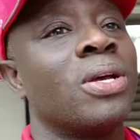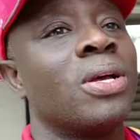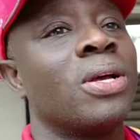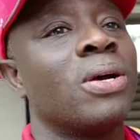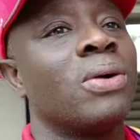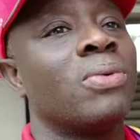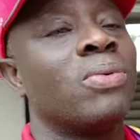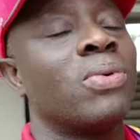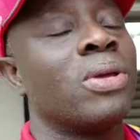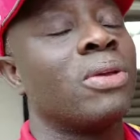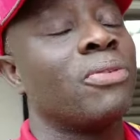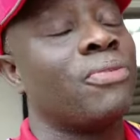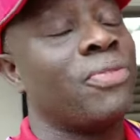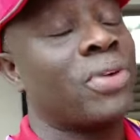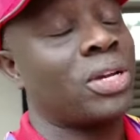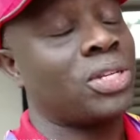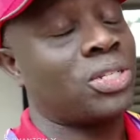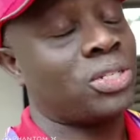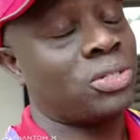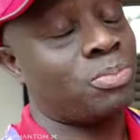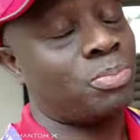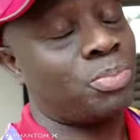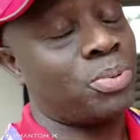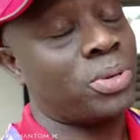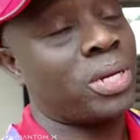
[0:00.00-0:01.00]
if I
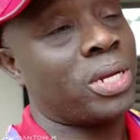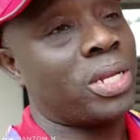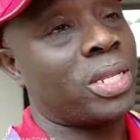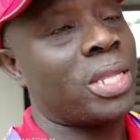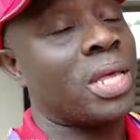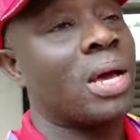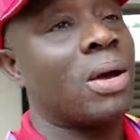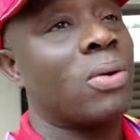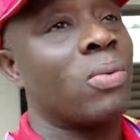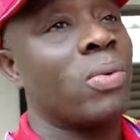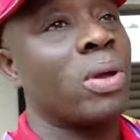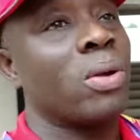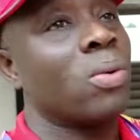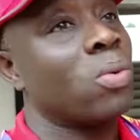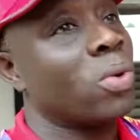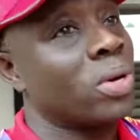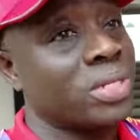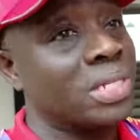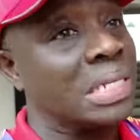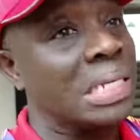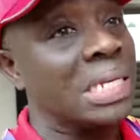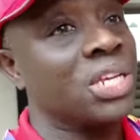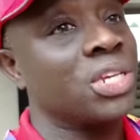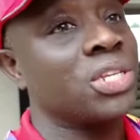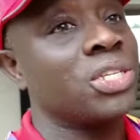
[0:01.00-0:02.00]
should put it that way. It
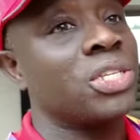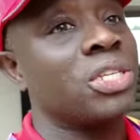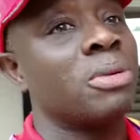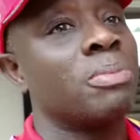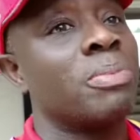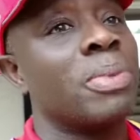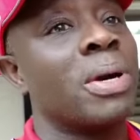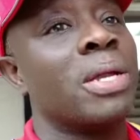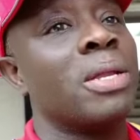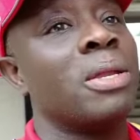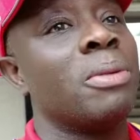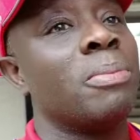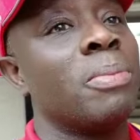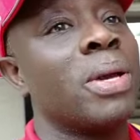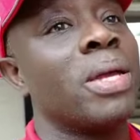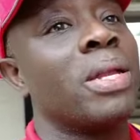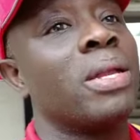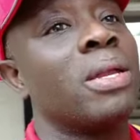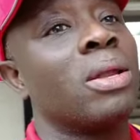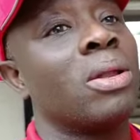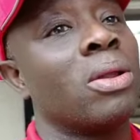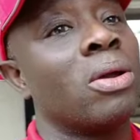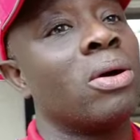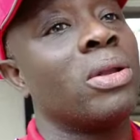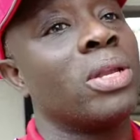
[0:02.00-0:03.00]
wasn't easy, but it made it a
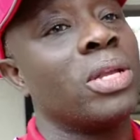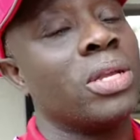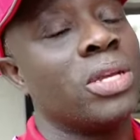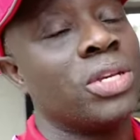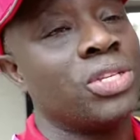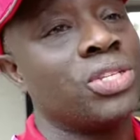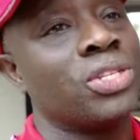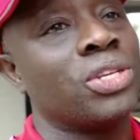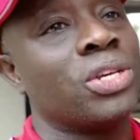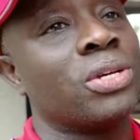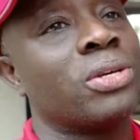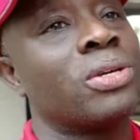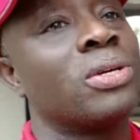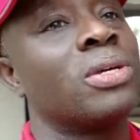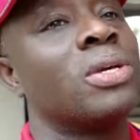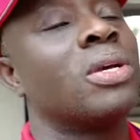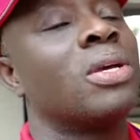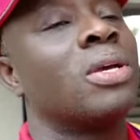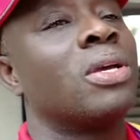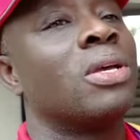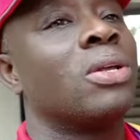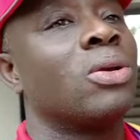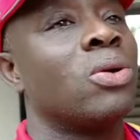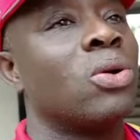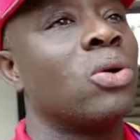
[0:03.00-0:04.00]
lot easier,
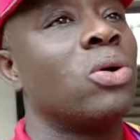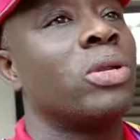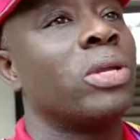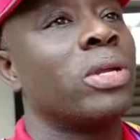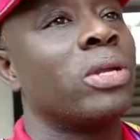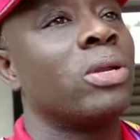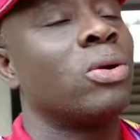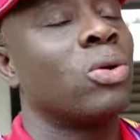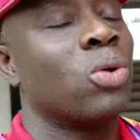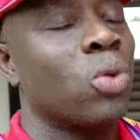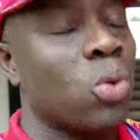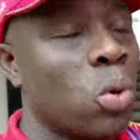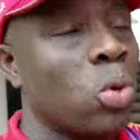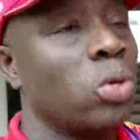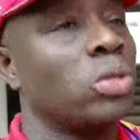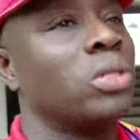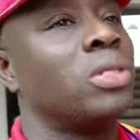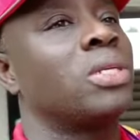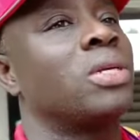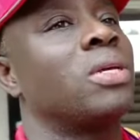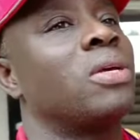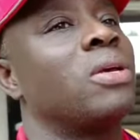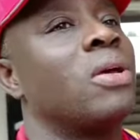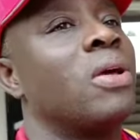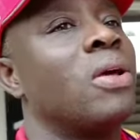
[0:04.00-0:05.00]
quote and unquote,
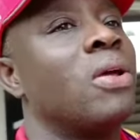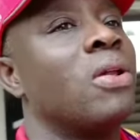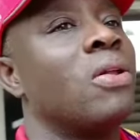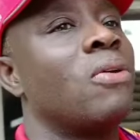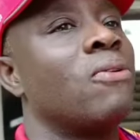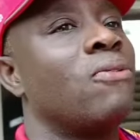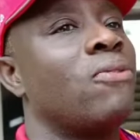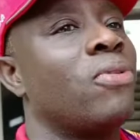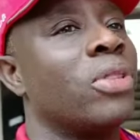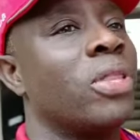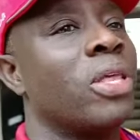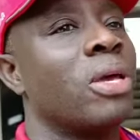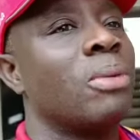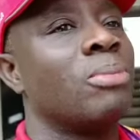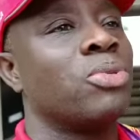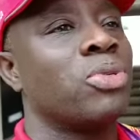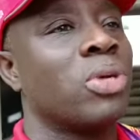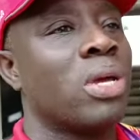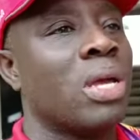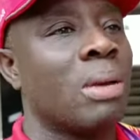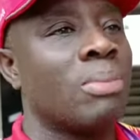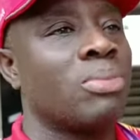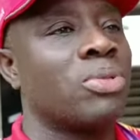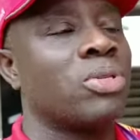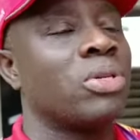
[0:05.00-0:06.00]
for them to
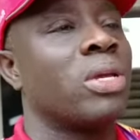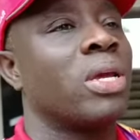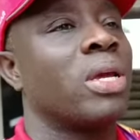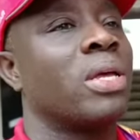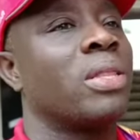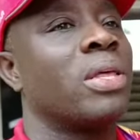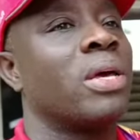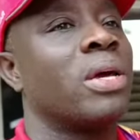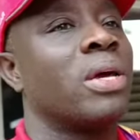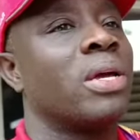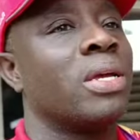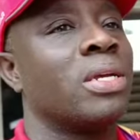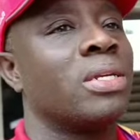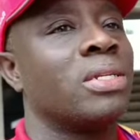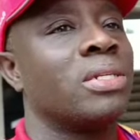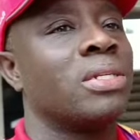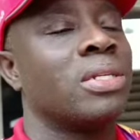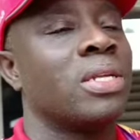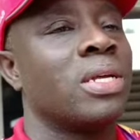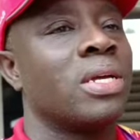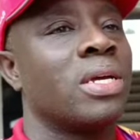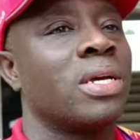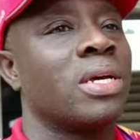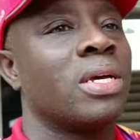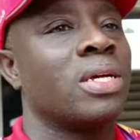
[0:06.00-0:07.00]
come together and
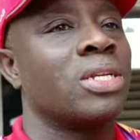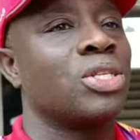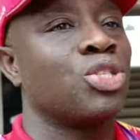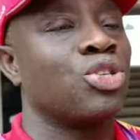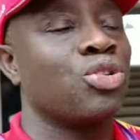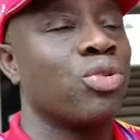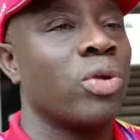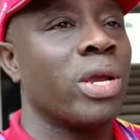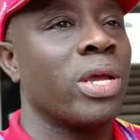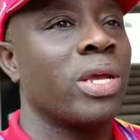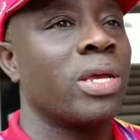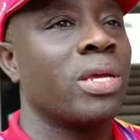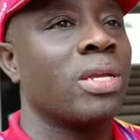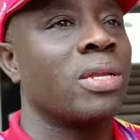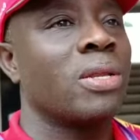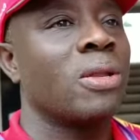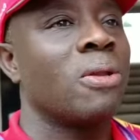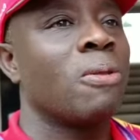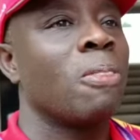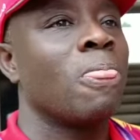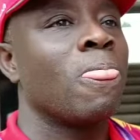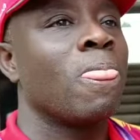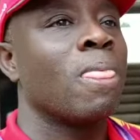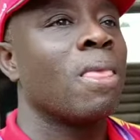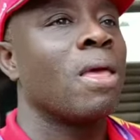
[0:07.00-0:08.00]
train.
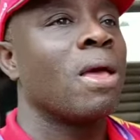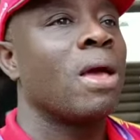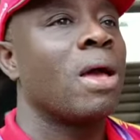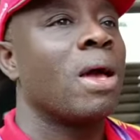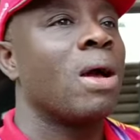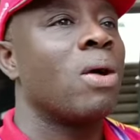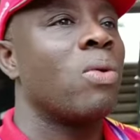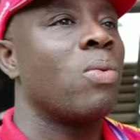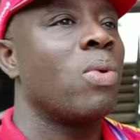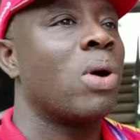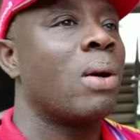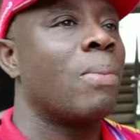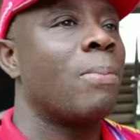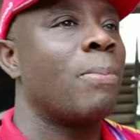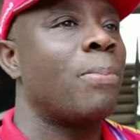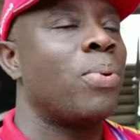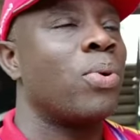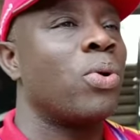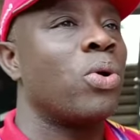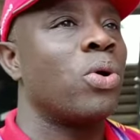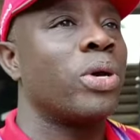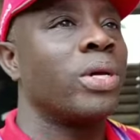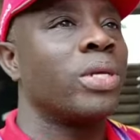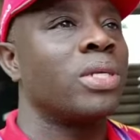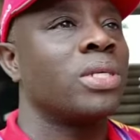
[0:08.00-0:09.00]
At one
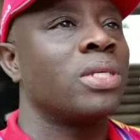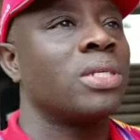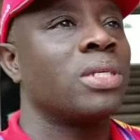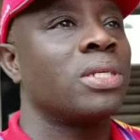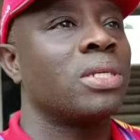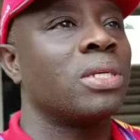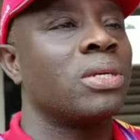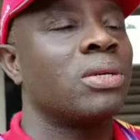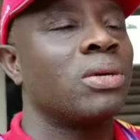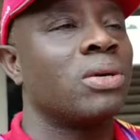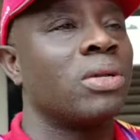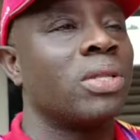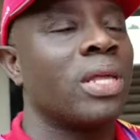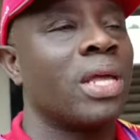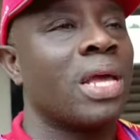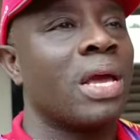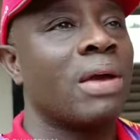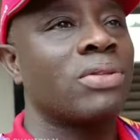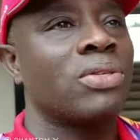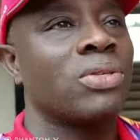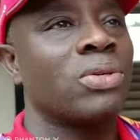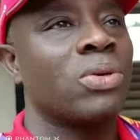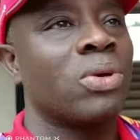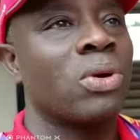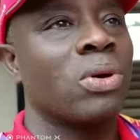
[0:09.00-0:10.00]
point, they had
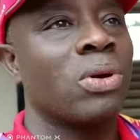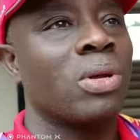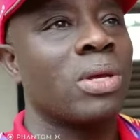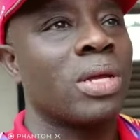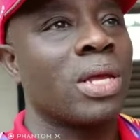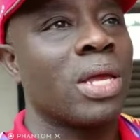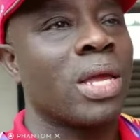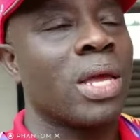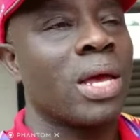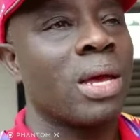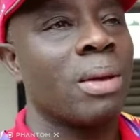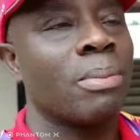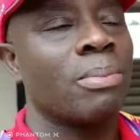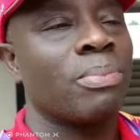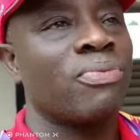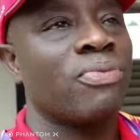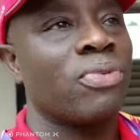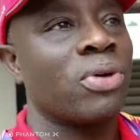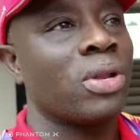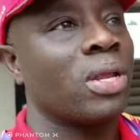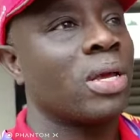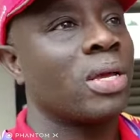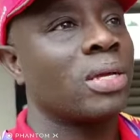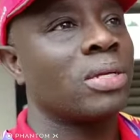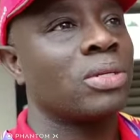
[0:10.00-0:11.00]
to go and camp for
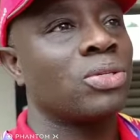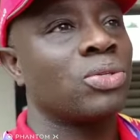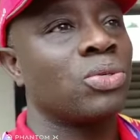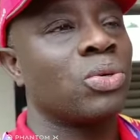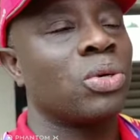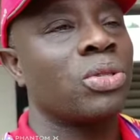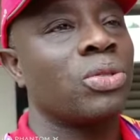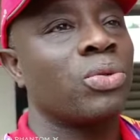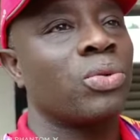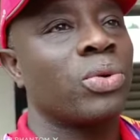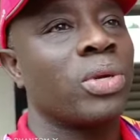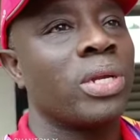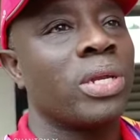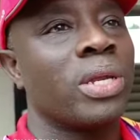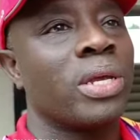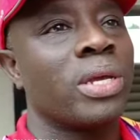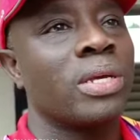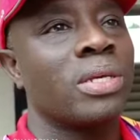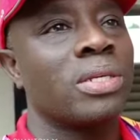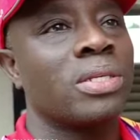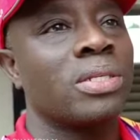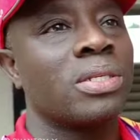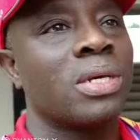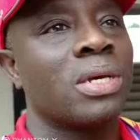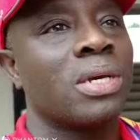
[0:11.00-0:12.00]
like 2 or 3
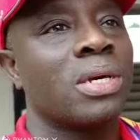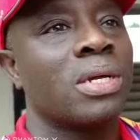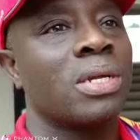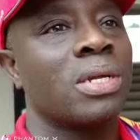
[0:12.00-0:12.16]
days at